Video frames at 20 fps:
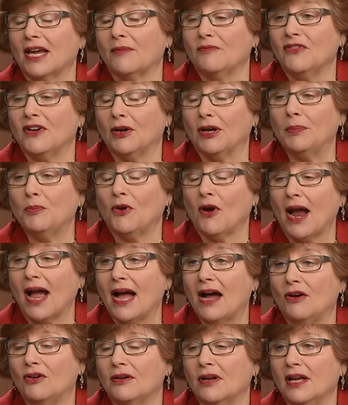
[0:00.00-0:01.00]
I'm very
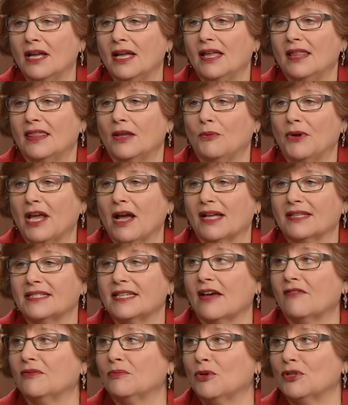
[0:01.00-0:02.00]
proud that we got
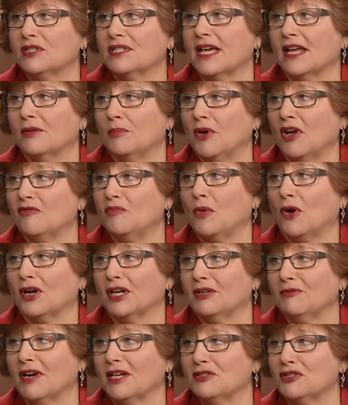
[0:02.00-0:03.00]
7% above
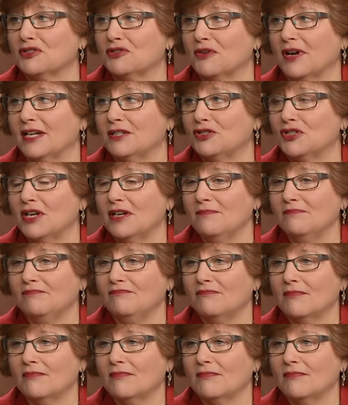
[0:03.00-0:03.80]
party registration,